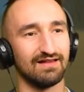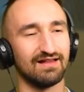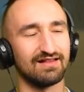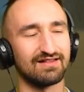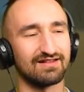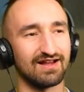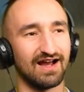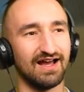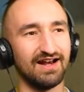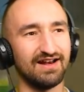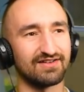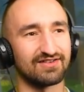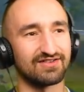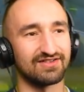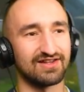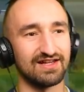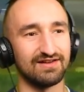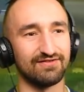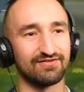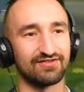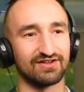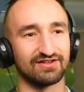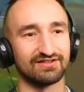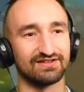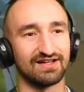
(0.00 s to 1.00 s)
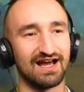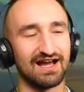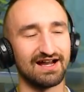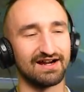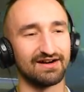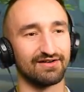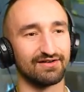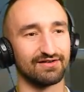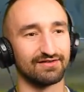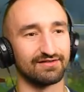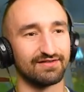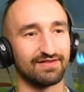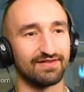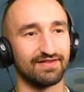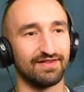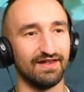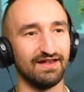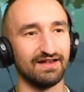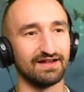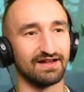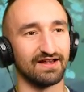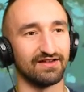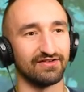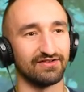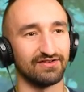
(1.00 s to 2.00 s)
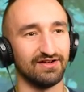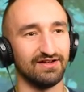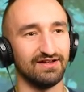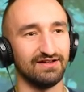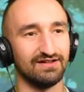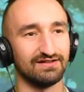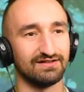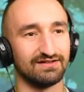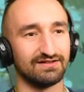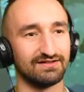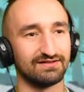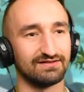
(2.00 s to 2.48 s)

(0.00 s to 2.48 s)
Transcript: It's kind of Steve's entire thing, isn't it?